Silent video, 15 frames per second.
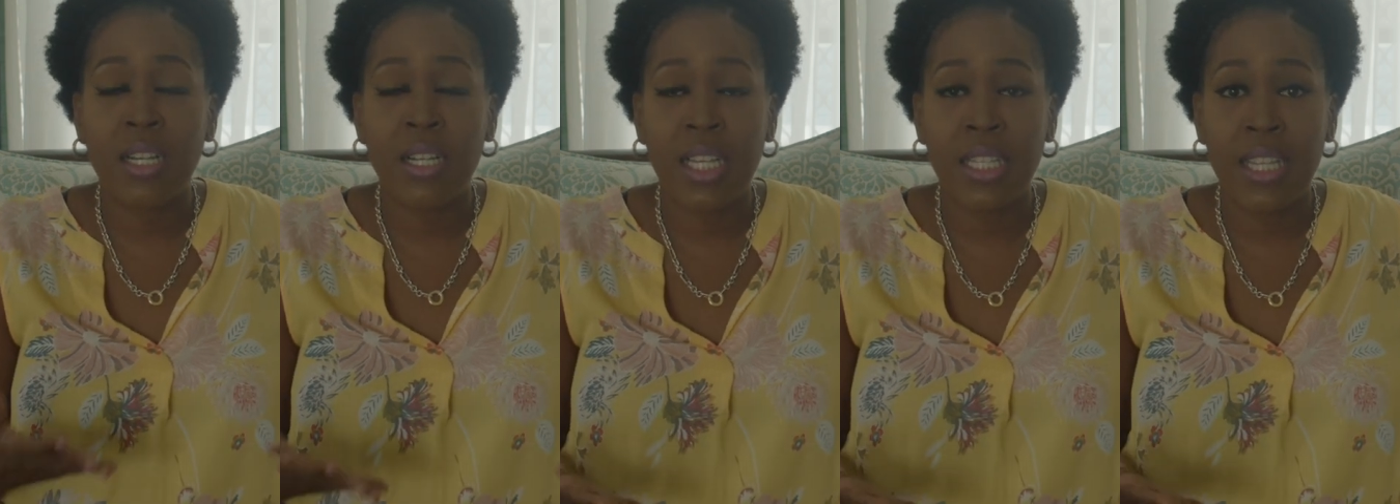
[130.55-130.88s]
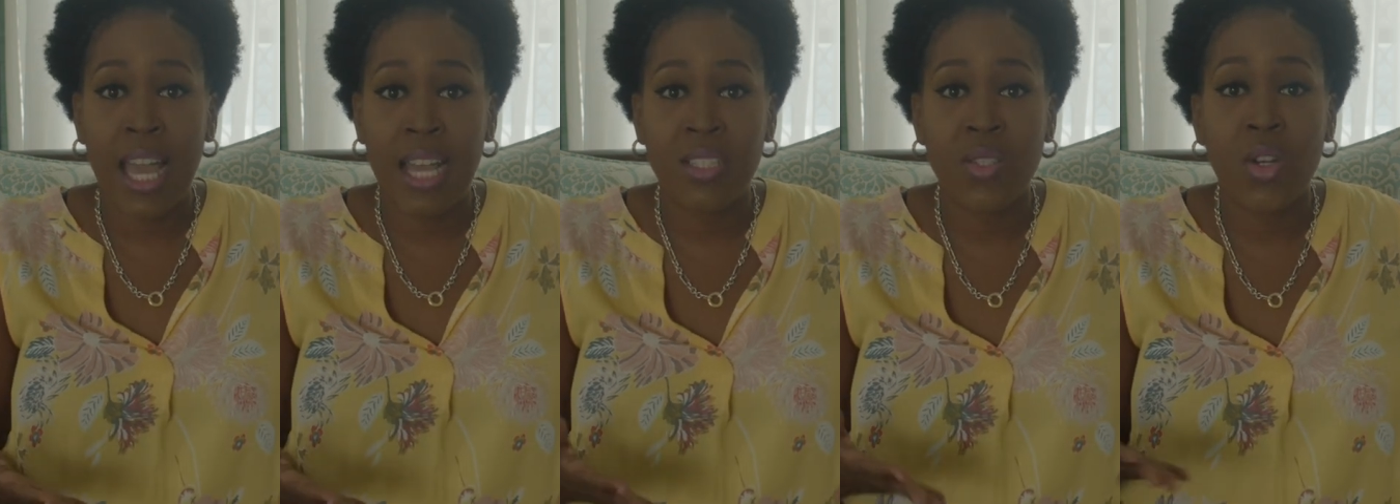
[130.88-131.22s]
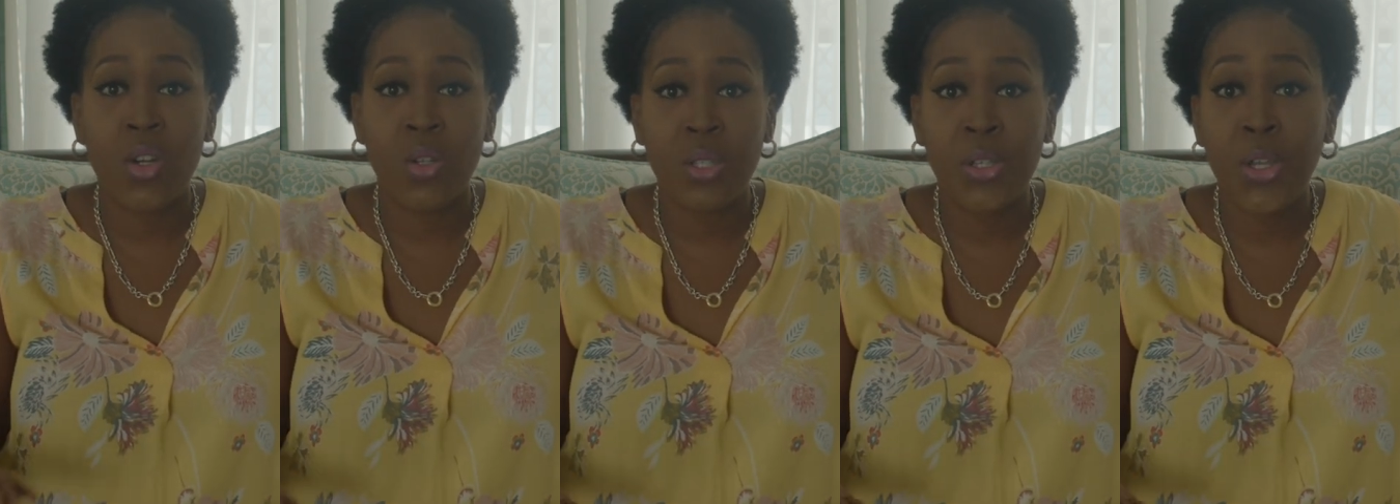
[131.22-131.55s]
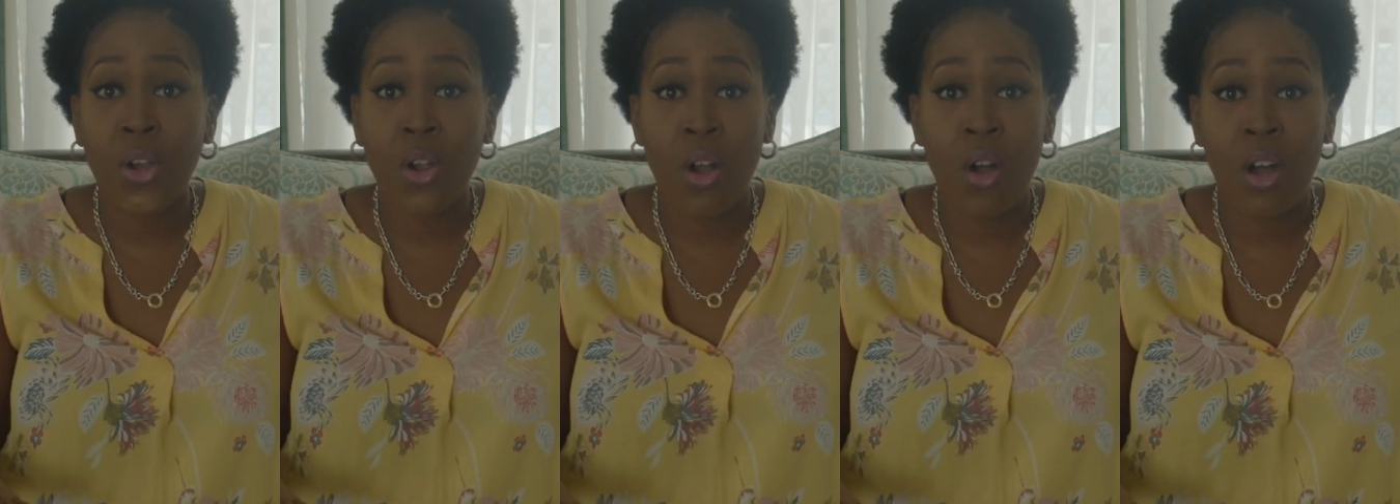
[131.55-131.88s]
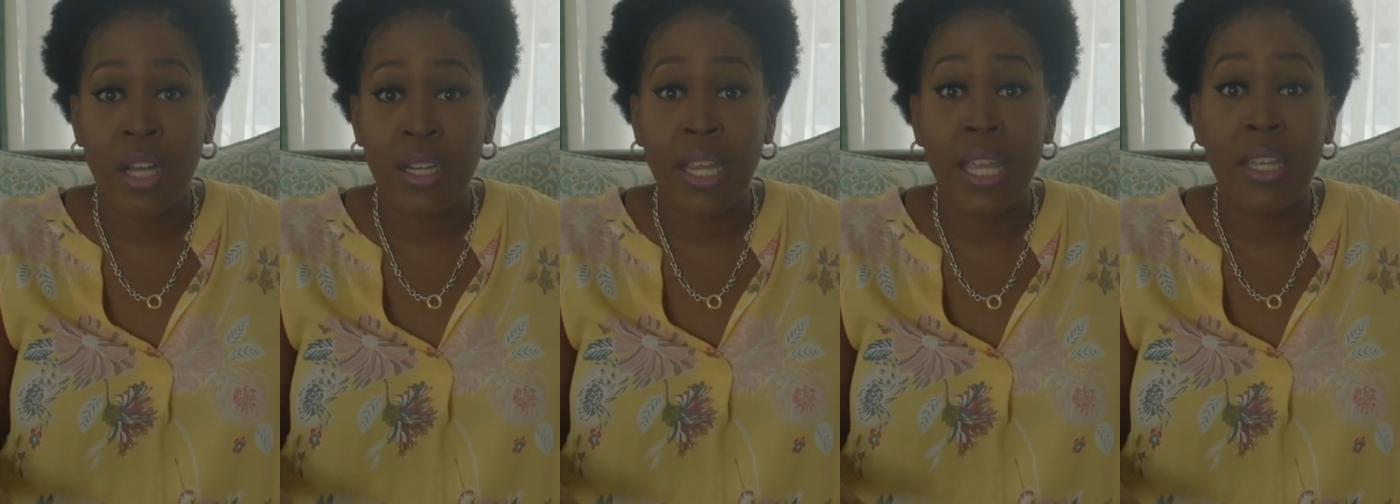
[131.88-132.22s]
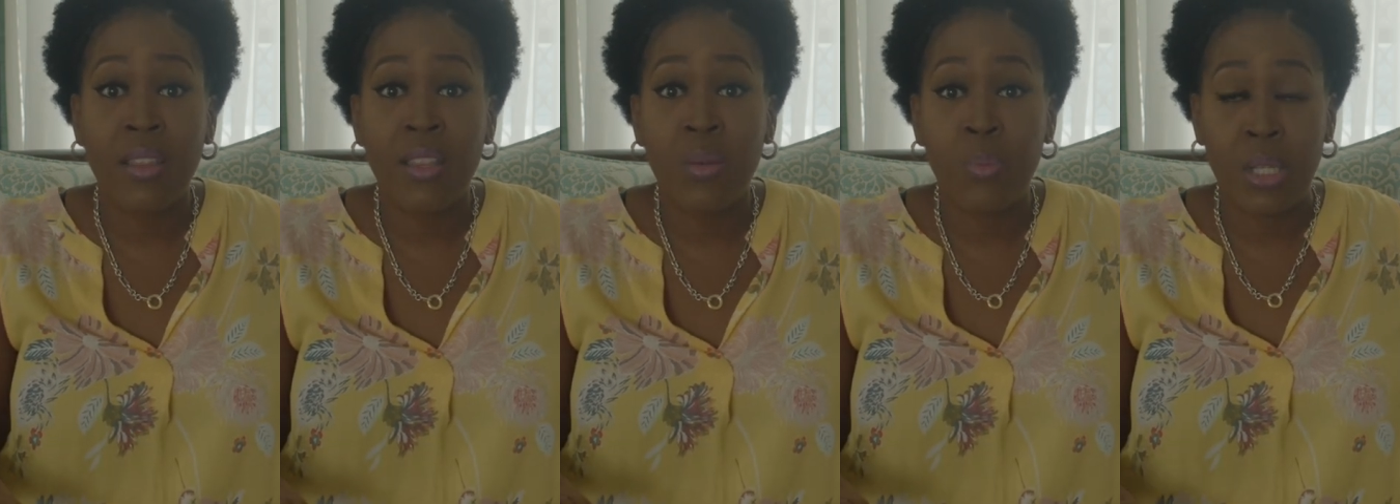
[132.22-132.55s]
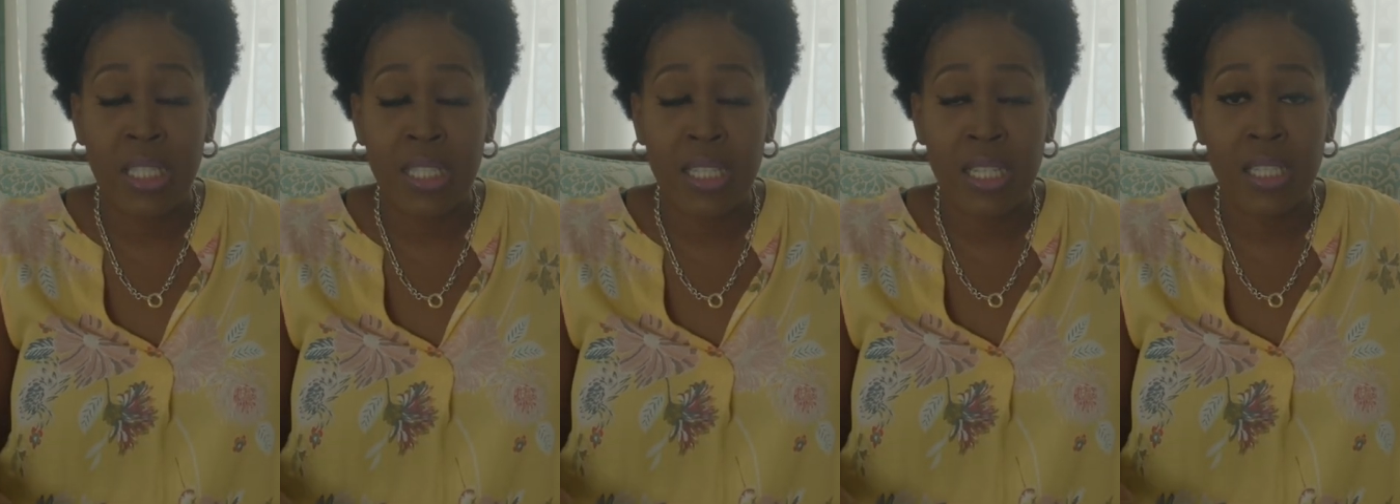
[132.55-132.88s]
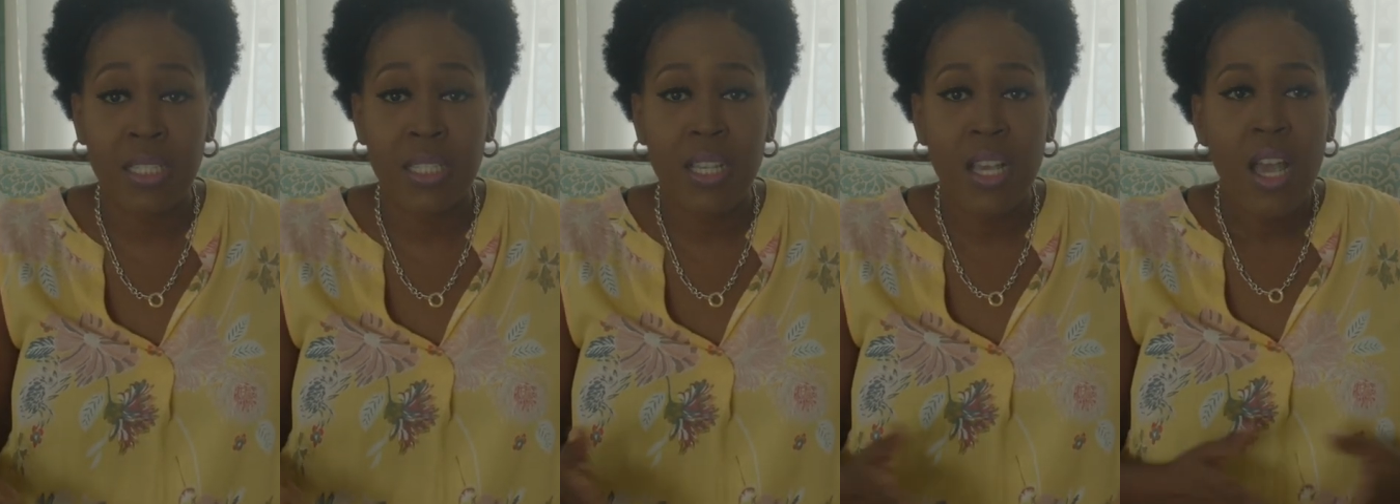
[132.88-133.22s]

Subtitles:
collect earlier on in the business.